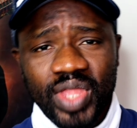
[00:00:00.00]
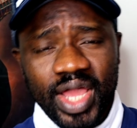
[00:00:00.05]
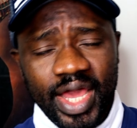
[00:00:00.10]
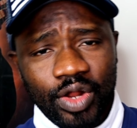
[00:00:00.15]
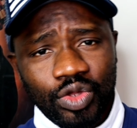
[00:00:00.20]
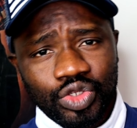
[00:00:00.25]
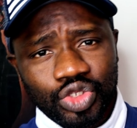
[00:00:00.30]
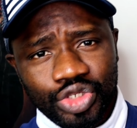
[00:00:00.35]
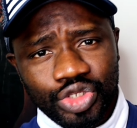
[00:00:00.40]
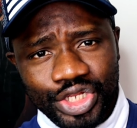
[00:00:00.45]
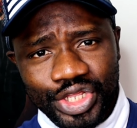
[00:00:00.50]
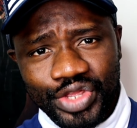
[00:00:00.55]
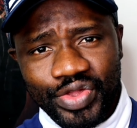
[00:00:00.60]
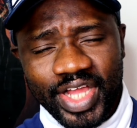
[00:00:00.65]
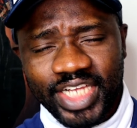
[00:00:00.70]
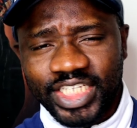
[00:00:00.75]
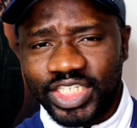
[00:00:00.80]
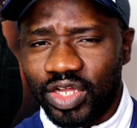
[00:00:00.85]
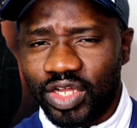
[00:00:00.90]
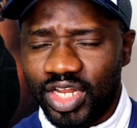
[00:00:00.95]
And also, do
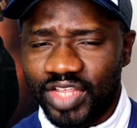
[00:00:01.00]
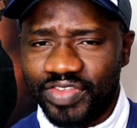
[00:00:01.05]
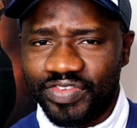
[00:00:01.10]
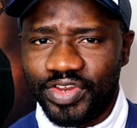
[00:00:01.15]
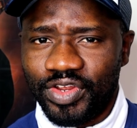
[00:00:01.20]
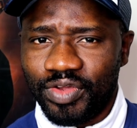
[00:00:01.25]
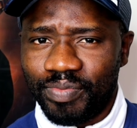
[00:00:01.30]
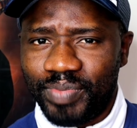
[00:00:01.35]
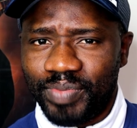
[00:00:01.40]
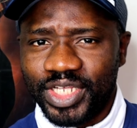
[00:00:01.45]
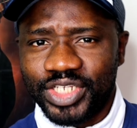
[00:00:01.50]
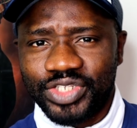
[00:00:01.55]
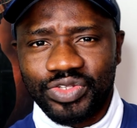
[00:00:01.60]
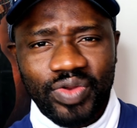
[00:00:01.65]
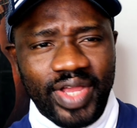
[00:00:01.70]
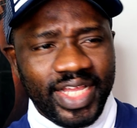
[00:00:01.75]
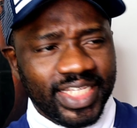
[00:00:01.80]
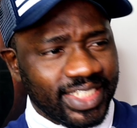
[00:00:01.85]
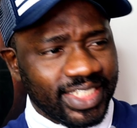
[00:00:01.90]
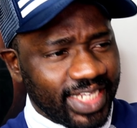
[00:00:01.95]
you enjoy this video? Please
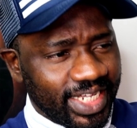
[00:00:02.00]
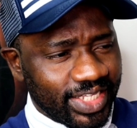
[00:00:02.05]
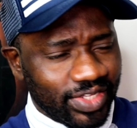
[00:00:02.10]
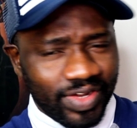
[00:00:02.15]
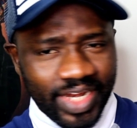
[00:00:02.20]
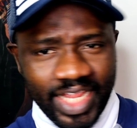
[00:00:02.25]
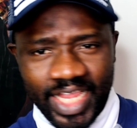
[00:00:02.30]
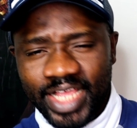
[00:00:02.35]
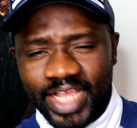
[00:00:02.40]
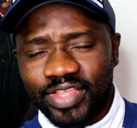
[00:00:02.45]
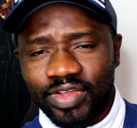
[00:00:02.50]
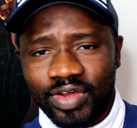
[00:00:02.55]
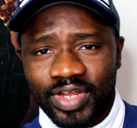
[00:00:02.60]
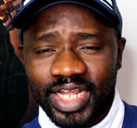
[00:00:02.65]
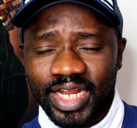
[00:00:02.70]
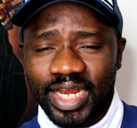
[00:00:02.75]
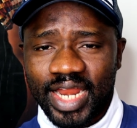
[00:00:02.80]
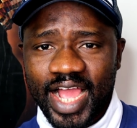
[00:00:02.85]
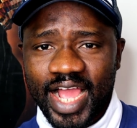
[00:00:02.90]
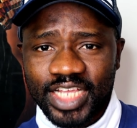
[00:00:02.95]
don't hesitate to hit on
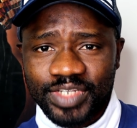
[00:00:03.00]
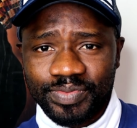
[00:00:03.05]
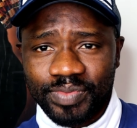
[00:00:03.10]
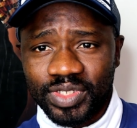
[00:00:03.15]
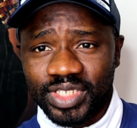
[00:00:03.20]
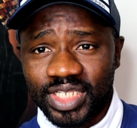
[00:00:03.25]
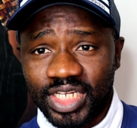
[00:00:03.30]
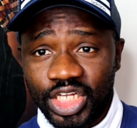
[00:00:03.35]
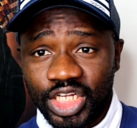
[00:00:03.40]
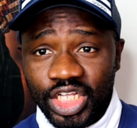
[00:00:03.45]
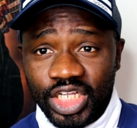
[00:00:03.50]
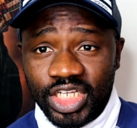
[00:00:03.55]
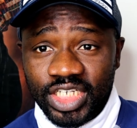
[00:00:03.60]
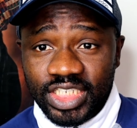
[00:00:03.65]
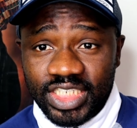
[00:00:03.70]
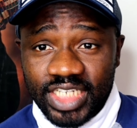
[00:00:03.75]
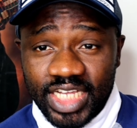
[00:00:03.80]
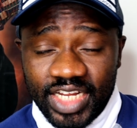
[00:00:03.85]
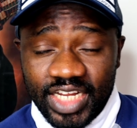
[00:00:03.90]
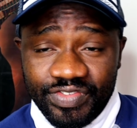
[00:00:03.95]
the likes button,
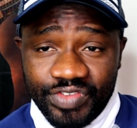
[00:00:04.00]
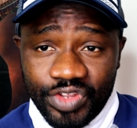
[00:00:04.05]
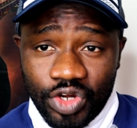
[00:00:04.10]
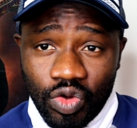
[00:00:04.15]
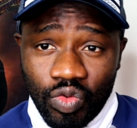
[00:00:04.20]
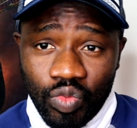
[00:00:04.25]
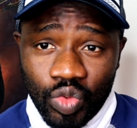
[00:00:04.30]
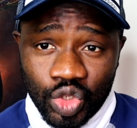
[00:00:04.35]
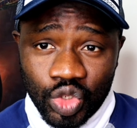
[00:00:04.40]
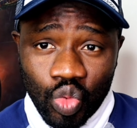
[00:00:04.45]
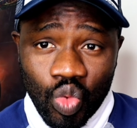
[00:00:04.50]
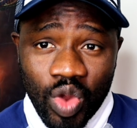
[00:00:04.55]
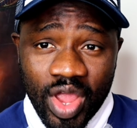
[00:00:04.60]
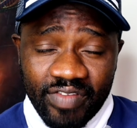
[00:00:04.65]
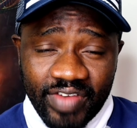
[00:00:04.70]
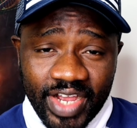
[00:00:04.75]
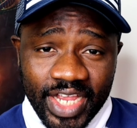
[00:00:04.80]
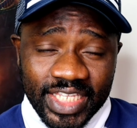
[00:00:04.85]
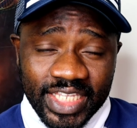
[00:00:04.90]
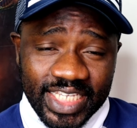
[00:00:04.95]
share the video with
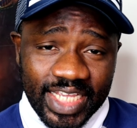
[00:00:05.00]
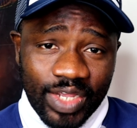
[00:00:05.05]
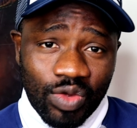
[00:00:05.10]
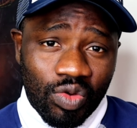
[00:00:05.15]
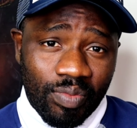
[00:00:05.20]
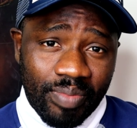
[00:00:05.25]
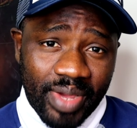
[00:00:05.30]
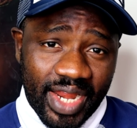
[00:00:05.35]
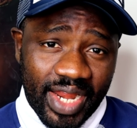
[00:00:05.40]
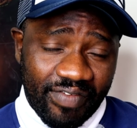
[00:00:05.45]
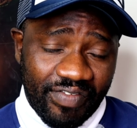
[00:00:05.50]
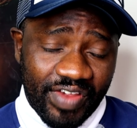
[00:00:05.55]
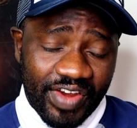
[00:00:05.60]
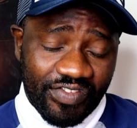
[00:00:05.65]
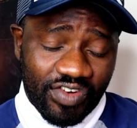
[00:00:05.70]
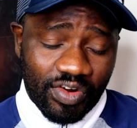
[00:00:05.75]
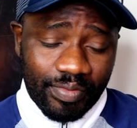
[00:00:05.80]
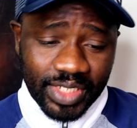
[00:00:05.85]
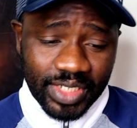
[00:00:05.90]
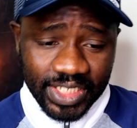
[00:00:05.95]
whoever you think will
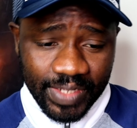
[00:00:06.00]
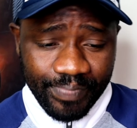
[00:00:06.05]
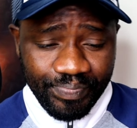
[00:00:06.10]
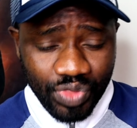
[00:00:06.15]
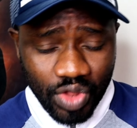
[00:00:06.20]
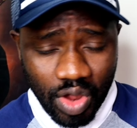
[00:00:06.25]
benefit from it.